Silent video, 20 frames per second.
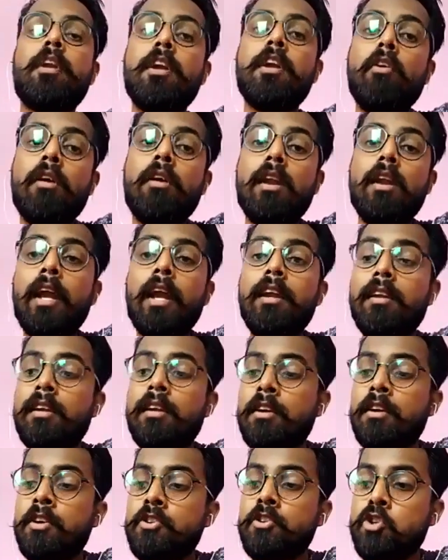online
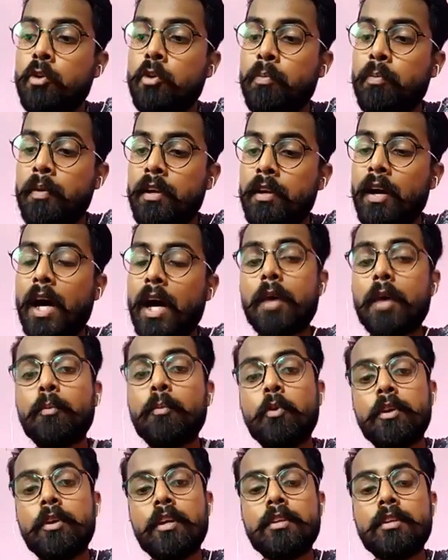should be
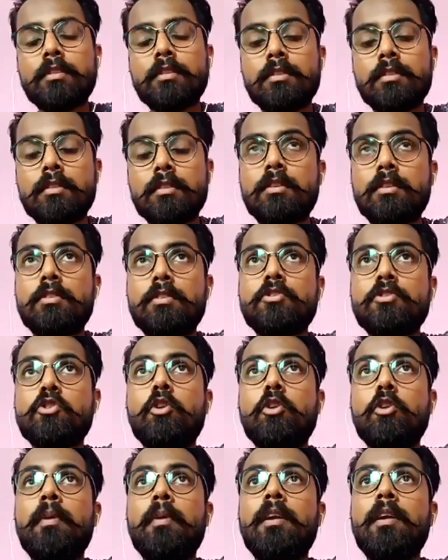harmonious, should
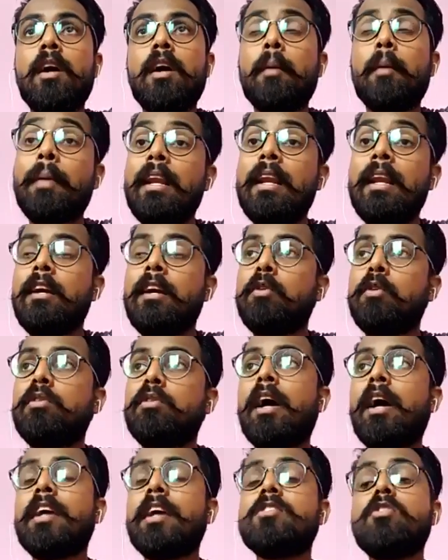be appealing to the
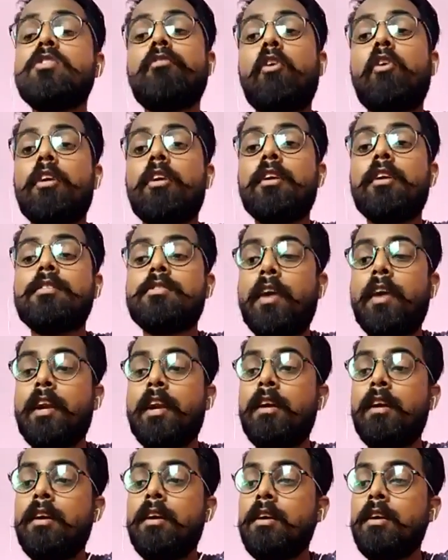eyes of audience, right?
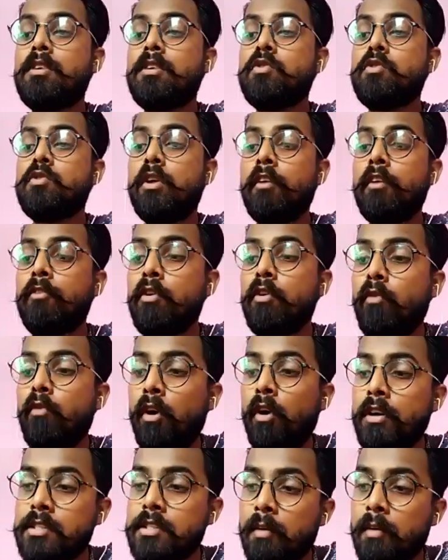So if you
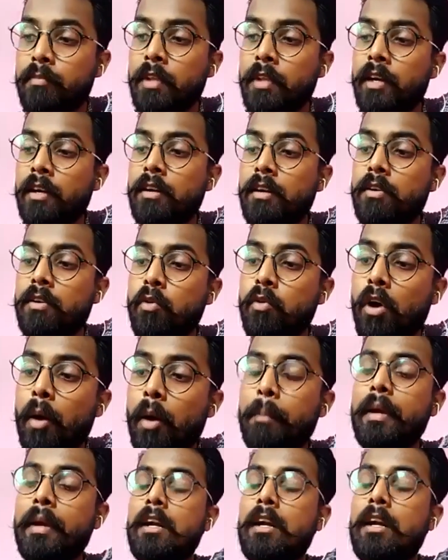want something to
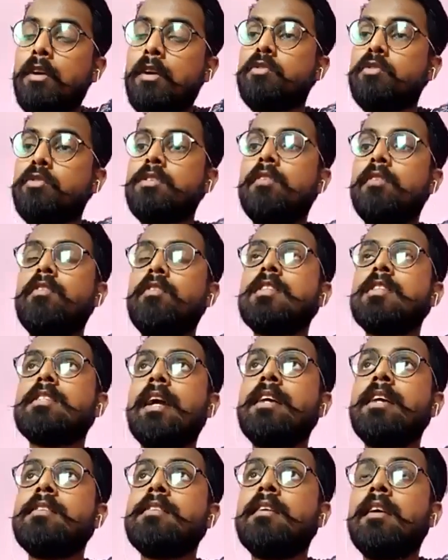appeal to someone's eyes,
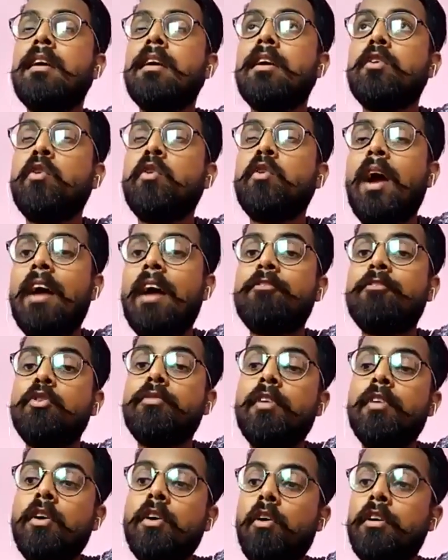you have to work
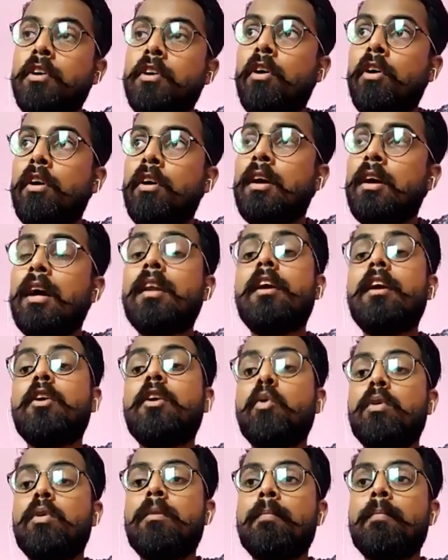on your color
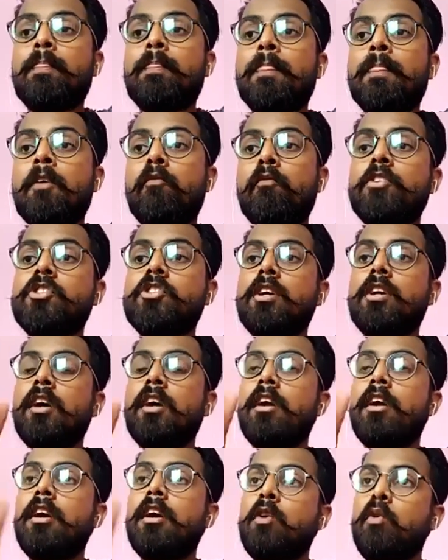tone. Which color
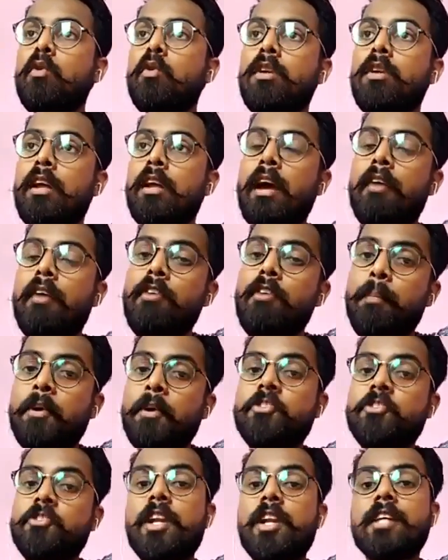tone, every picture has
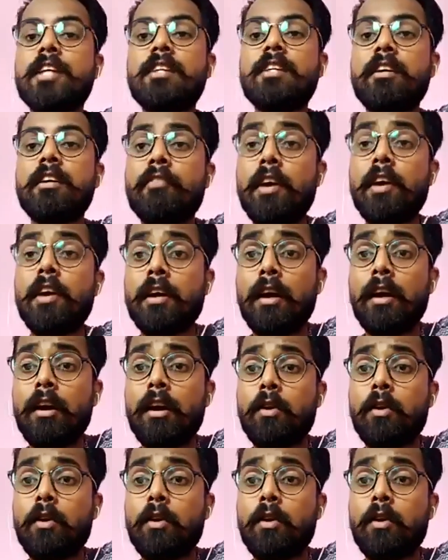a different color tone.